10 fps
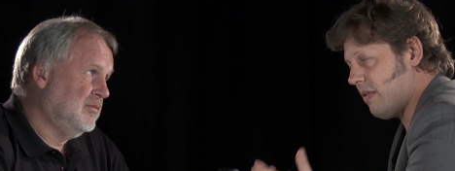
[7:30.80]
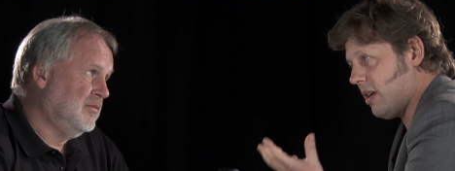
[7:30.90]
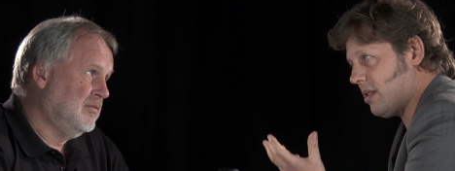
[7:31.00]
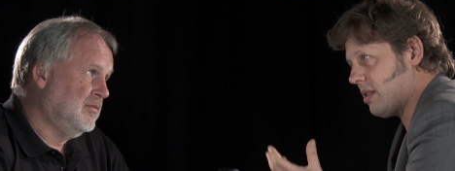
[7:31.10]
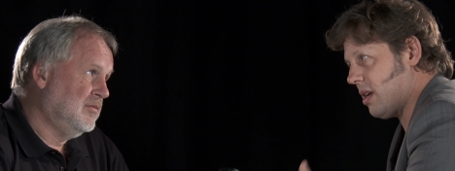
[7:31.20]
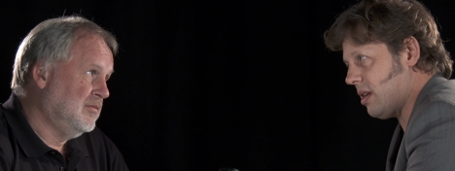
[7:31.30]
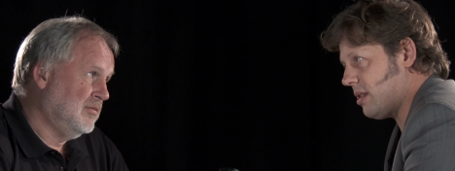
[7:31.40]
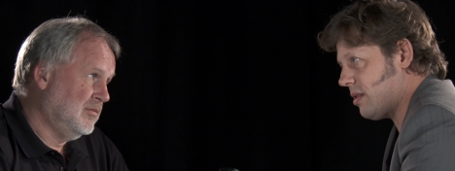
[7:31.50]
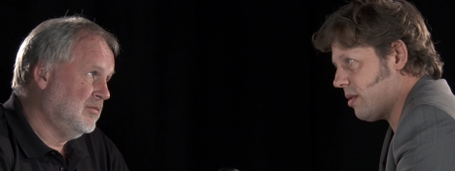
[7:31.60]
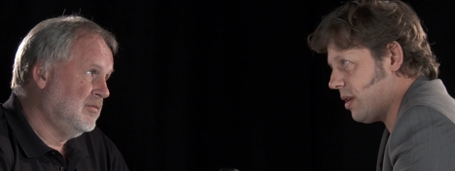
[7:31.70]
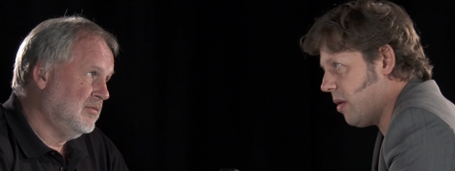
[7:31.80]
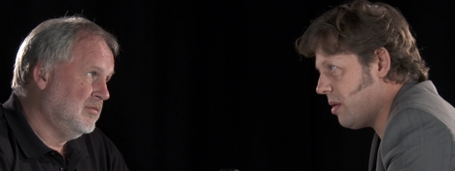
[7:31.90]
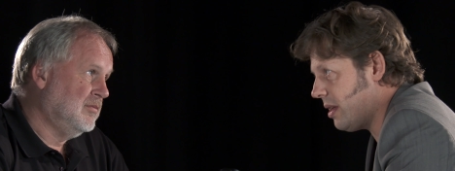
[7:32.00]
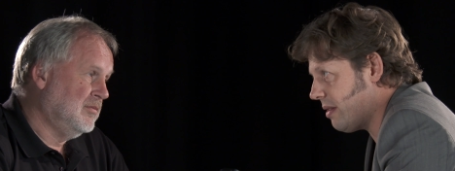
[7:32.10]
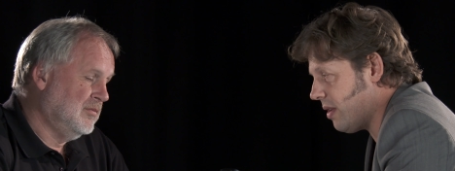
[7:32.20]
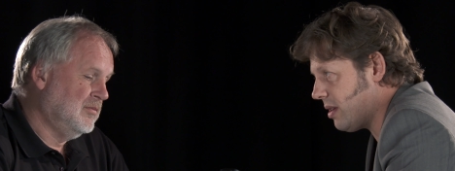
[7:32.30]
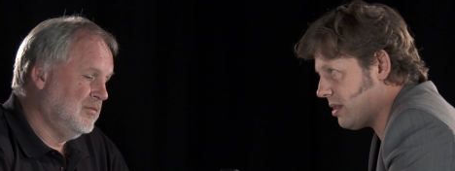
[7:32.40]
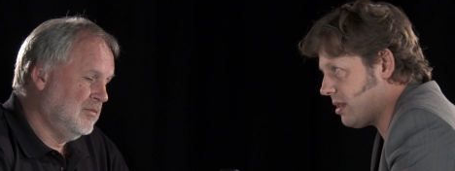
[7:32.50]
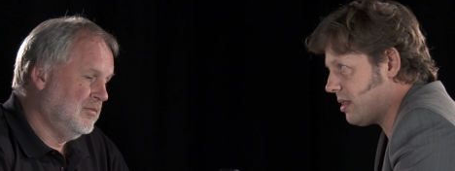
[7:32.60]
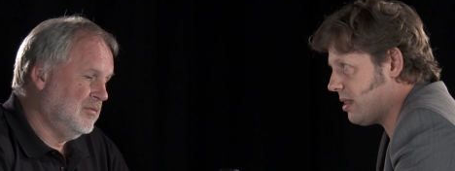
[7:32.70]
Speaker 1: the fastest cards. You only need the
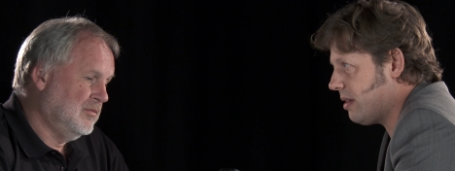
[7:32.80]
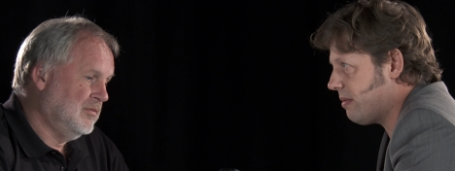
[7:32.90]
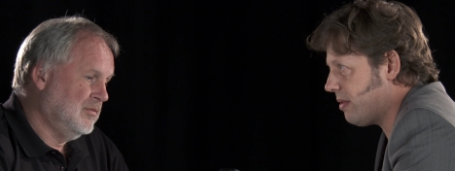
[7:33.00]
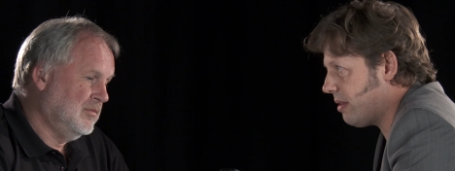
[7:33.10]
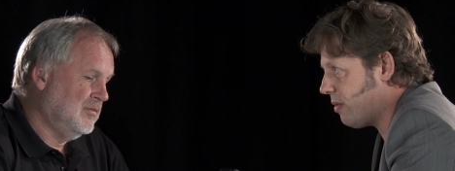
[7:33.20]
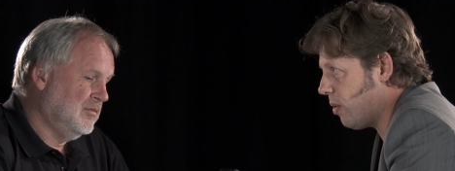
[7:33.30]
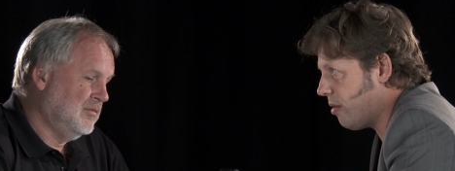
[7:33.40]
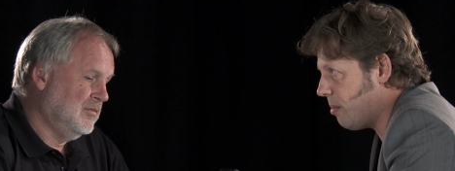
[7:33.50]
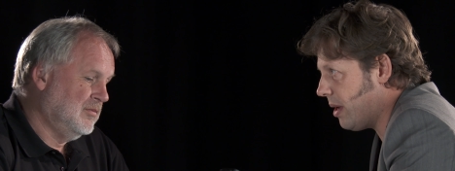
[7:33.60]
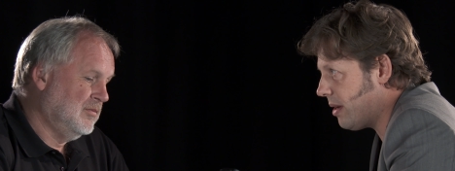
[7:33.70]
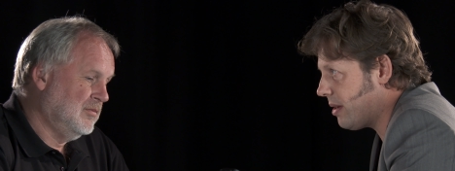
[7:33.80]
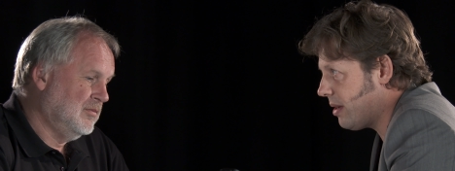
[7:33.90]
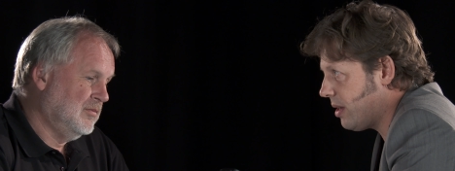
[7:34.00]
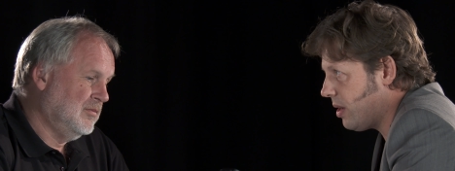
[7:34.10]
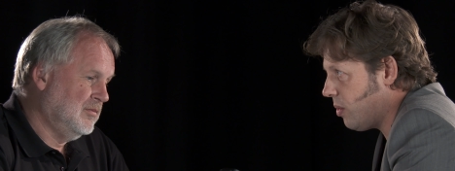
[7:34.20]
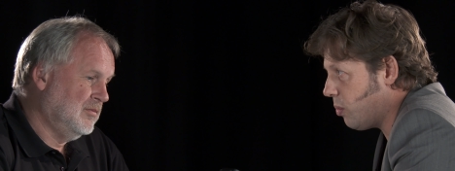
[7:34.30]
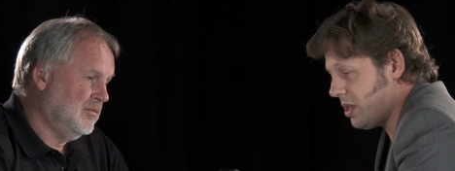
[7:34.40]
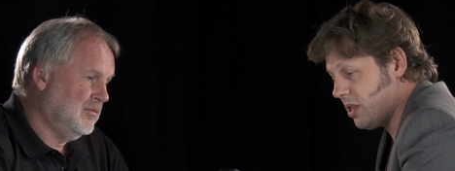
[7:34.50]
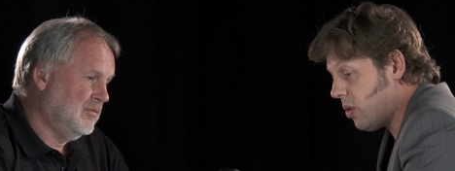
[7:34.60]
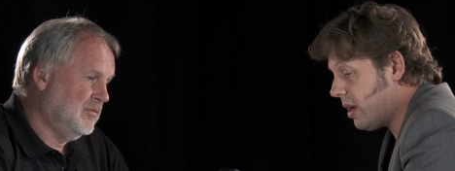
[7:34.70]
fastest S D for the four hundred bit, which
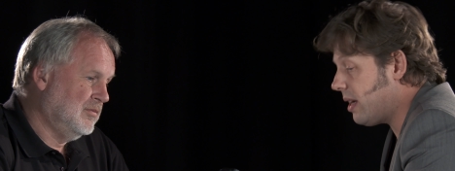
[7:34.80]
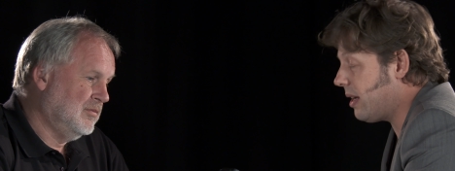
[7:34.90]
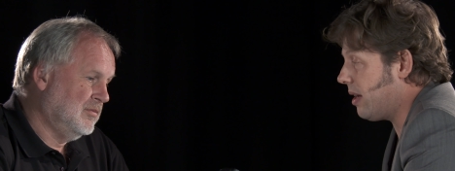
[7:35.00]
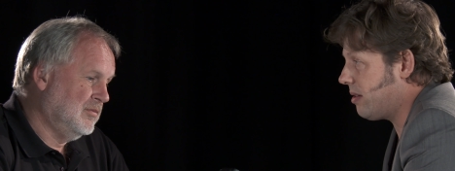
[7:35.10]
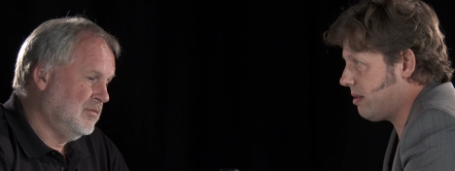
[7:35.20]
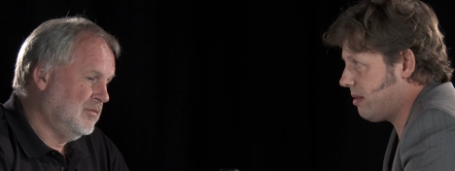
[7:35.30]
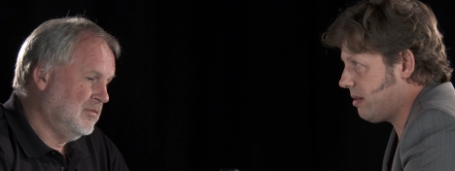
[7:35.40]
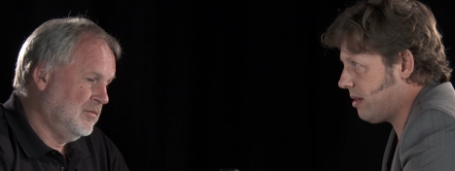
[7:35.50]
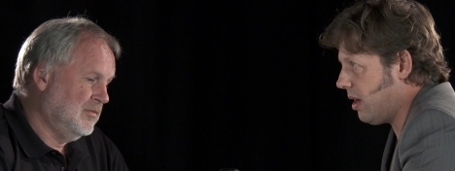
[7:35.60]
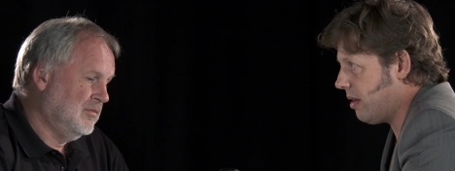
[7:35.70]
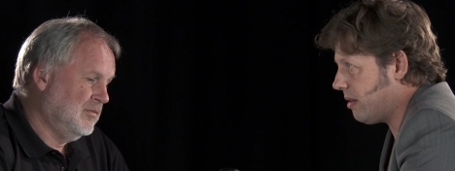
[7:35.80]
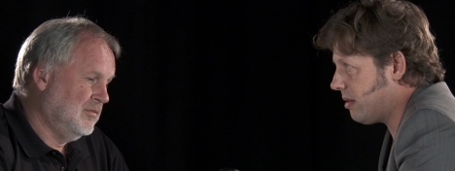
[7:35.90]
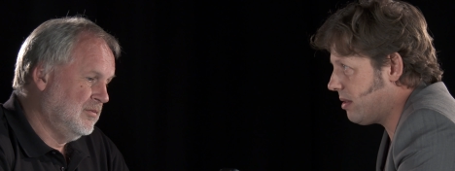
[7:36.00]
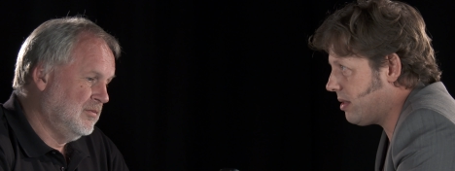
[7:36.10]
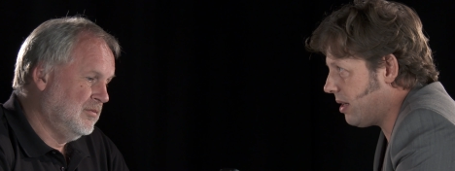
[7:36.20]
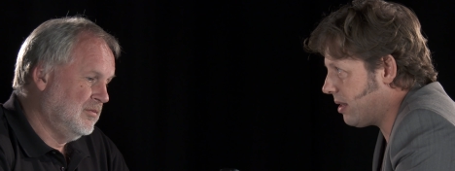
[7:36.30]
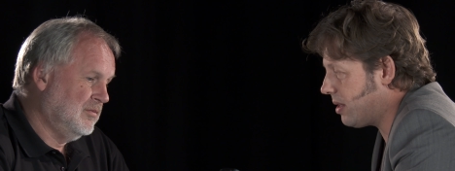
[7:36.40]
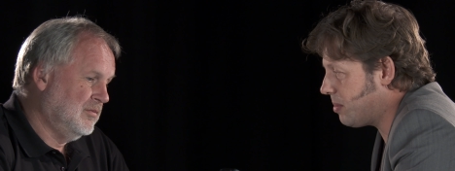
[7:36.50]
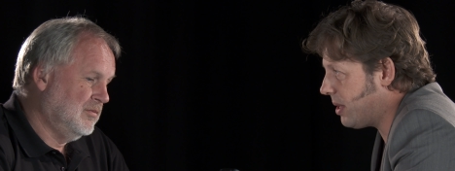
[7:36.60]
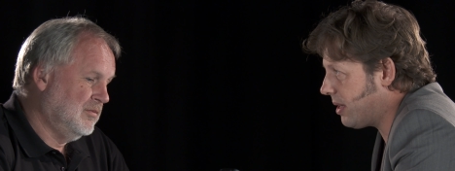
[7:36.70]
is not here yet either,
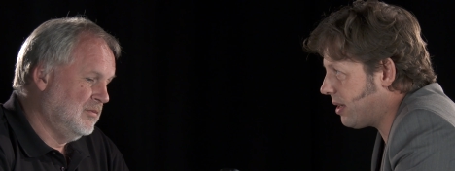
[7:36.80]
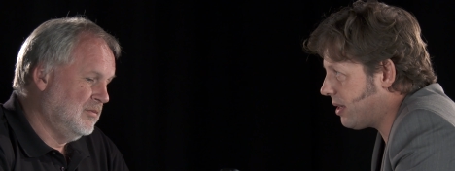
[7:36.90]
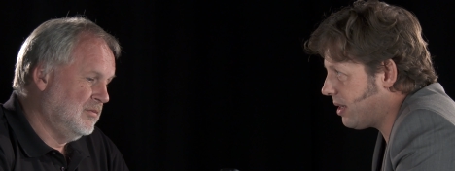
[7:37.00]
technically speaking.